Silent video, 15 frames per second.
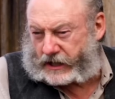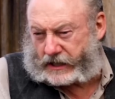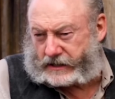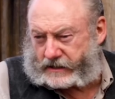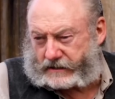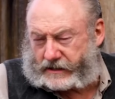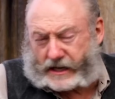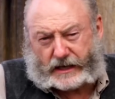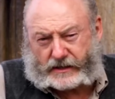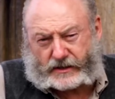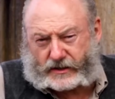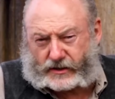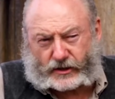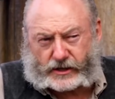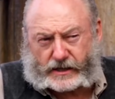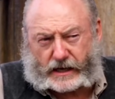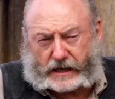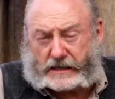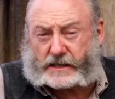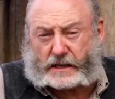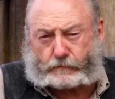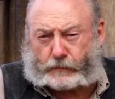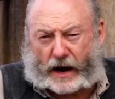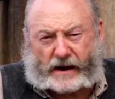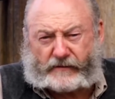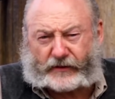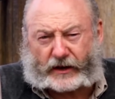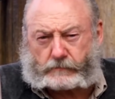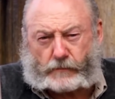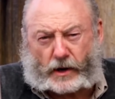he's, a, he's just, he's the
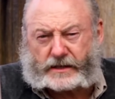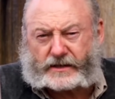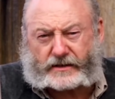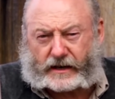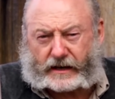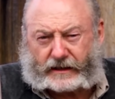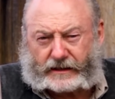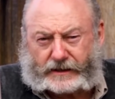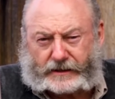perfect monster.